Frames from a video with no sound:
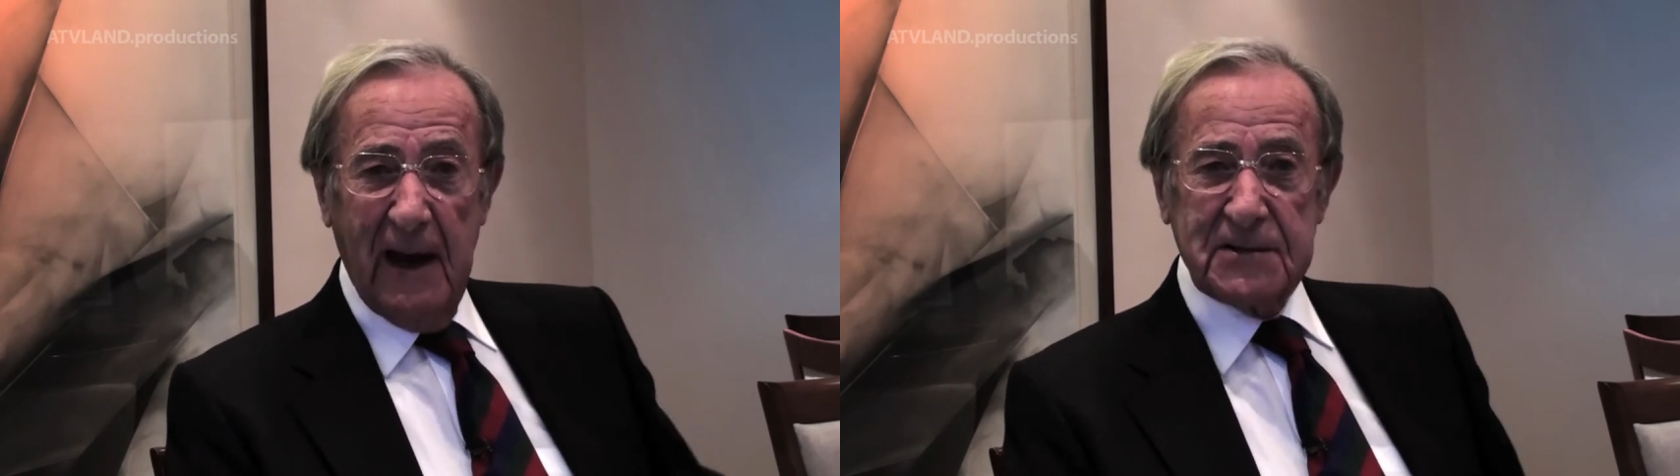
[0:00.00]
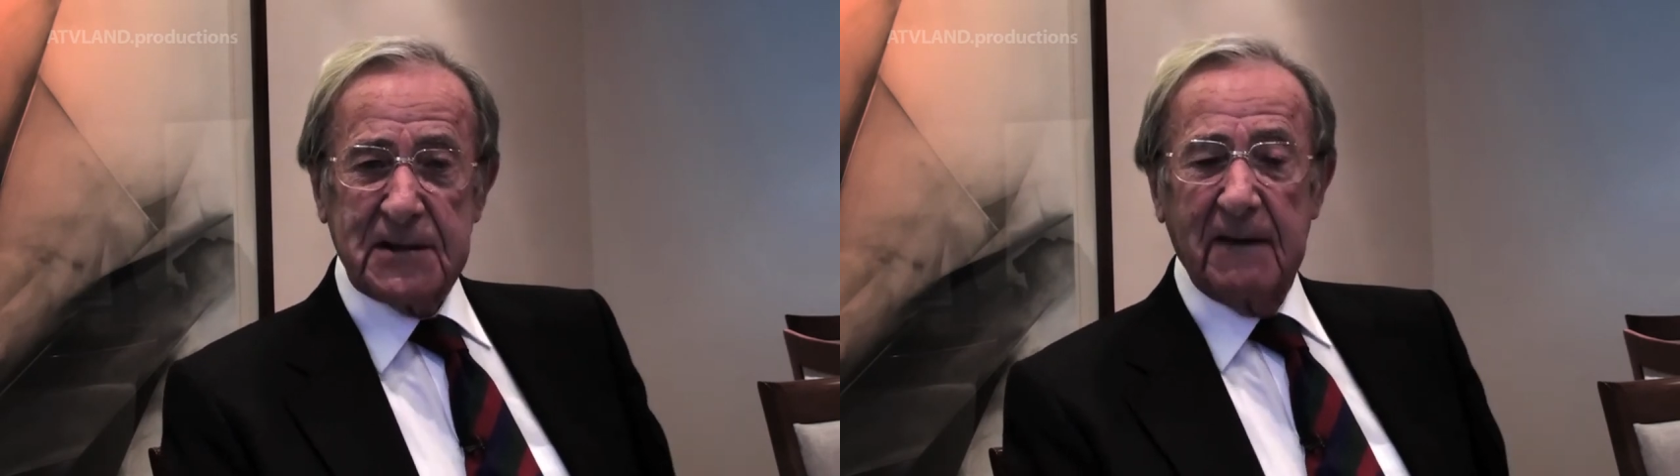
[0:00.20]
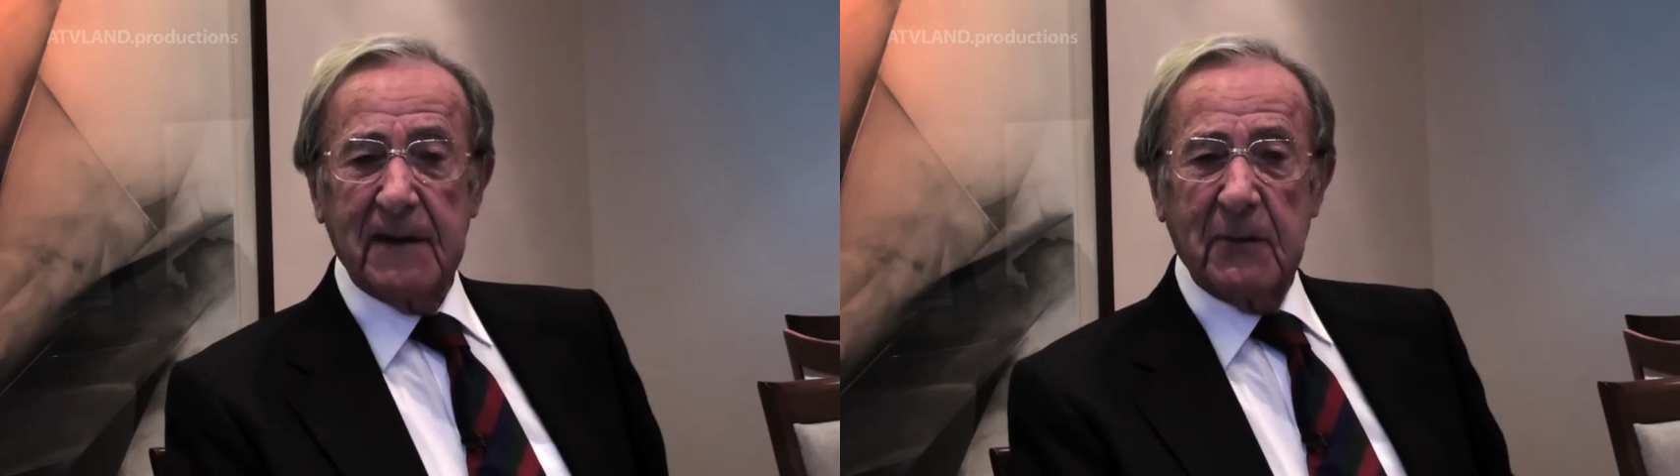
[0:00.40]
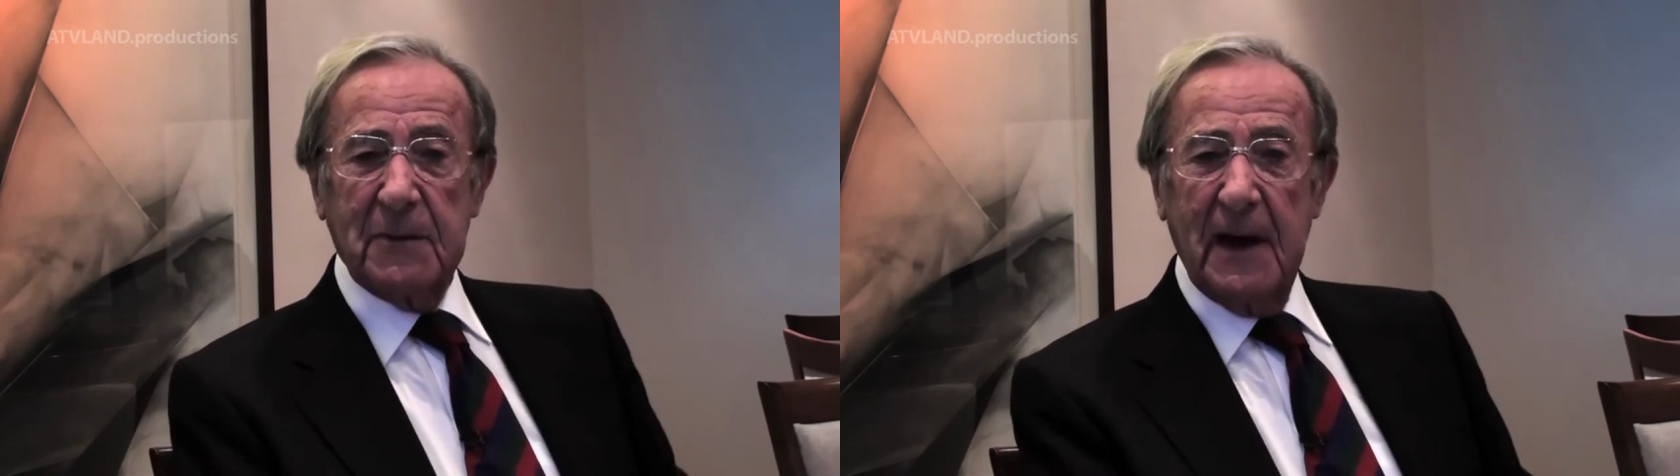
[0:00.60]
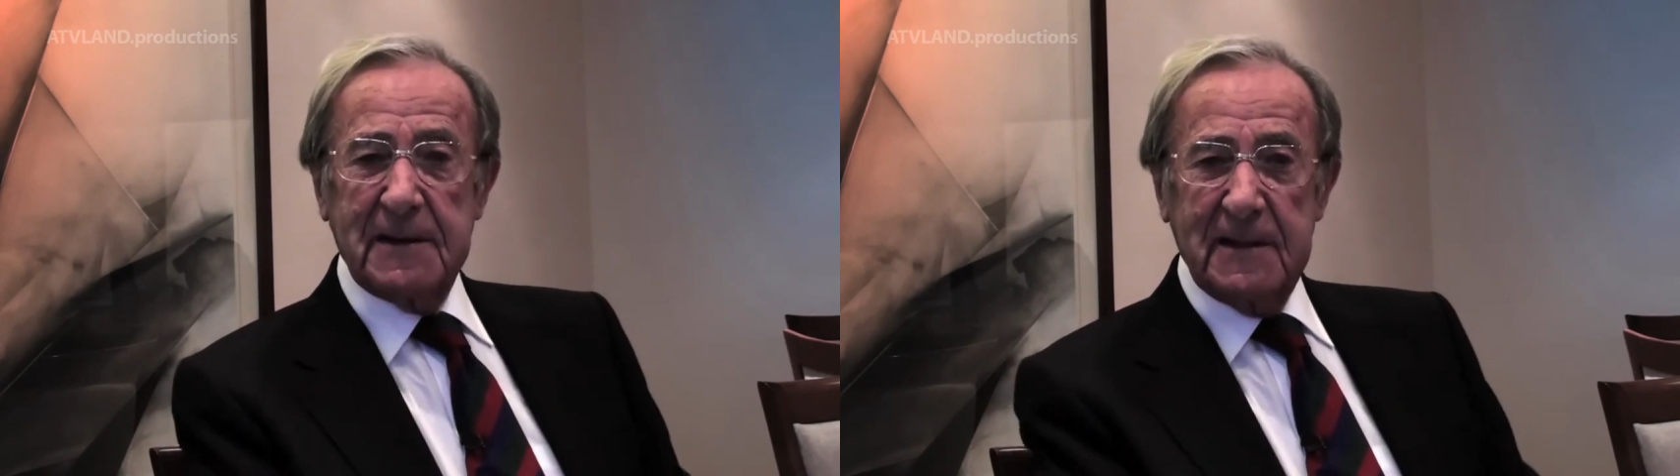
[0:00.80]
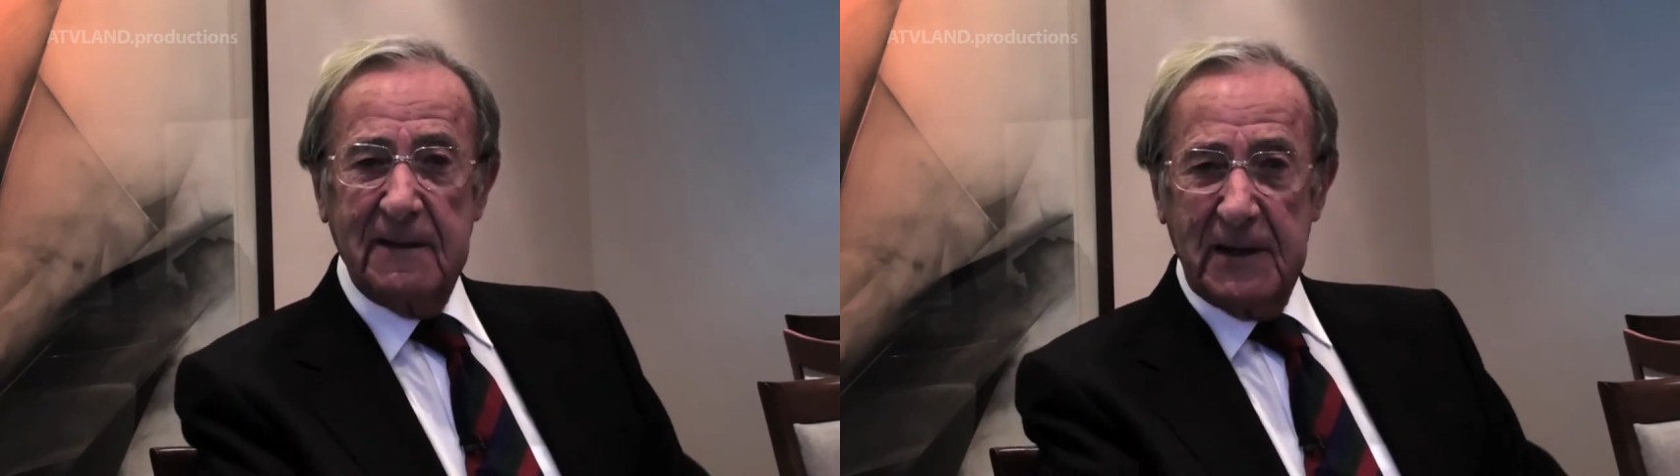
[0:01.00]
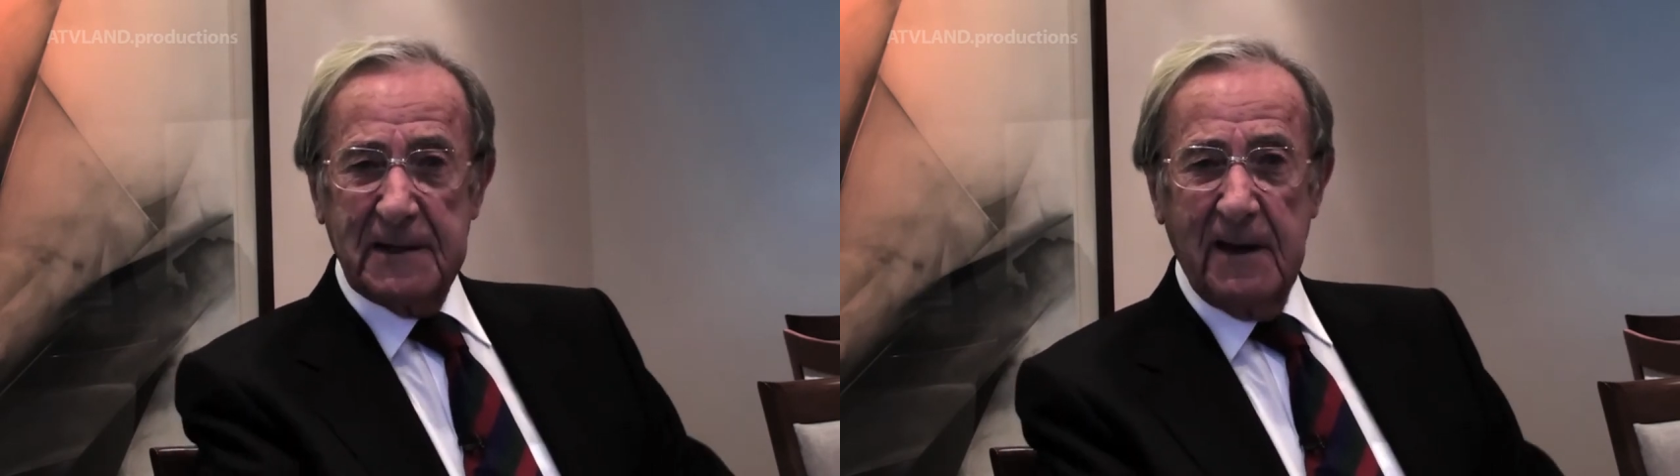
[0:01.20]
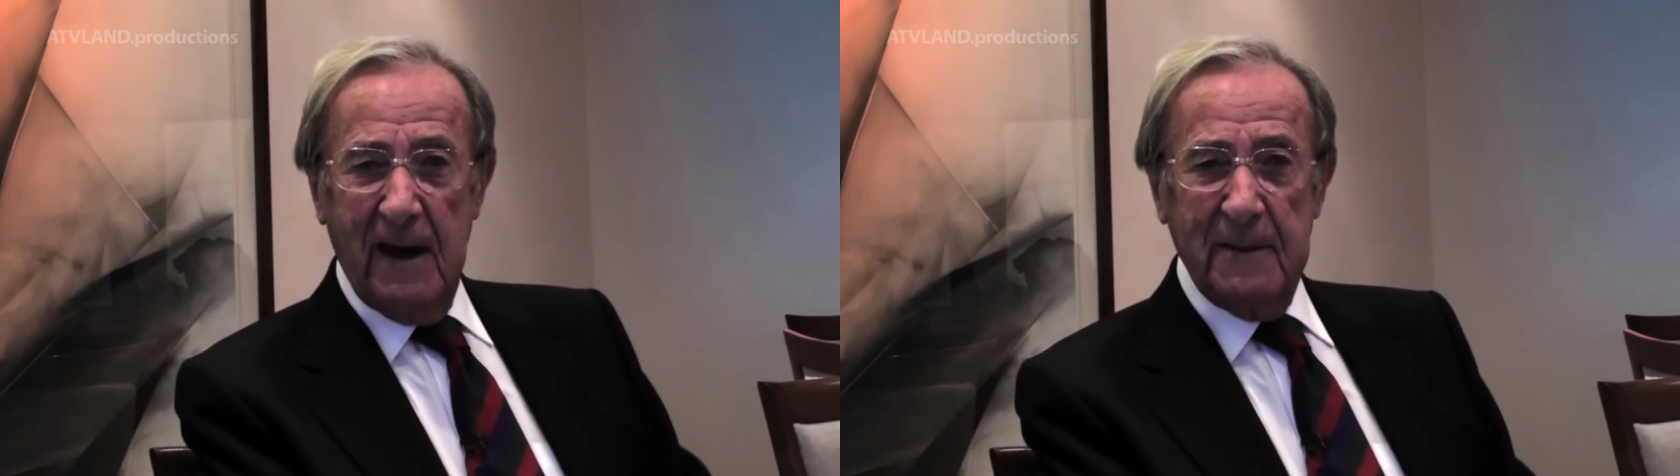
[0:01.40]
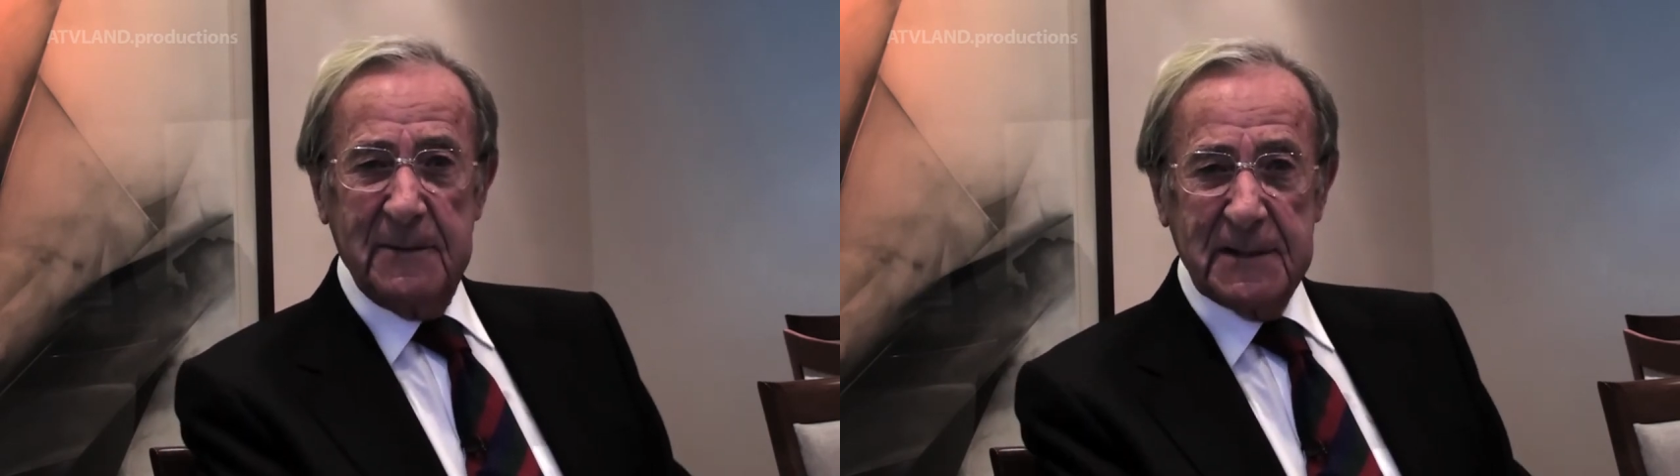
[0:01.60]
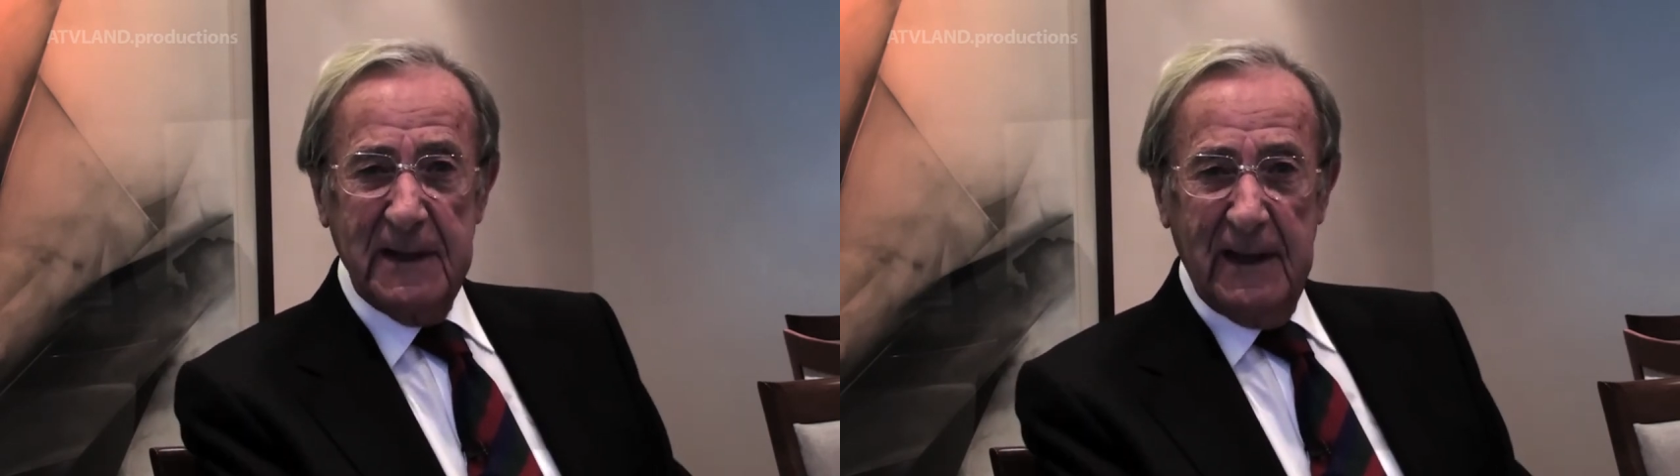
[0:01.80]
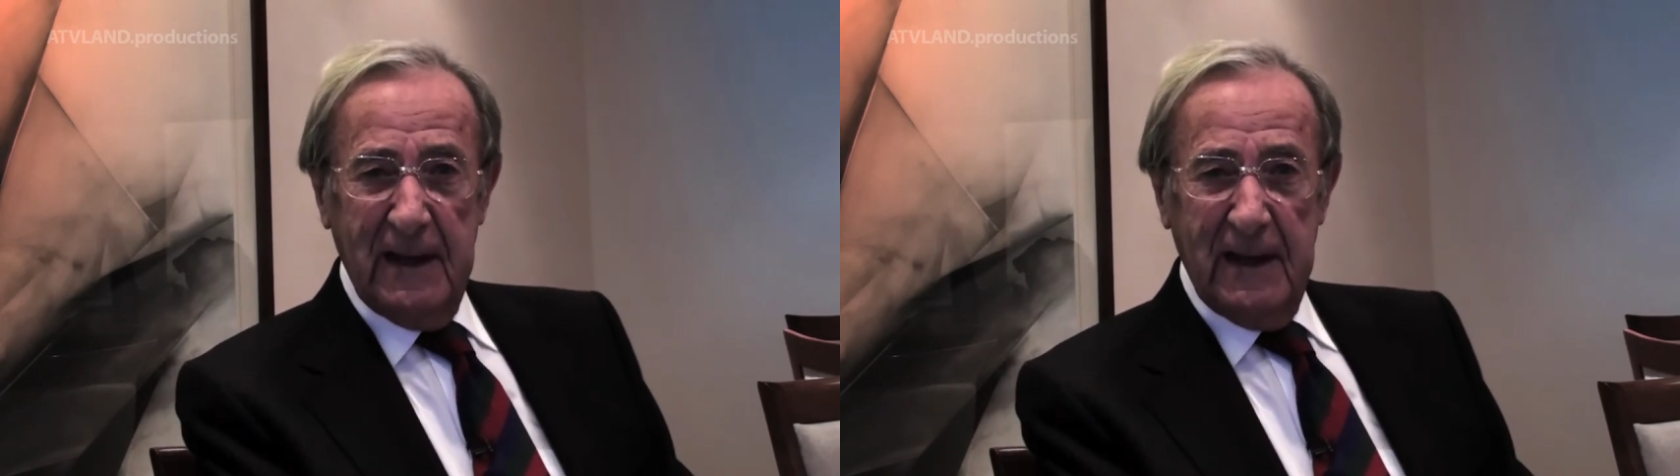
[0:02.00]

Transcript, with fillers: I sat there with my T V Times,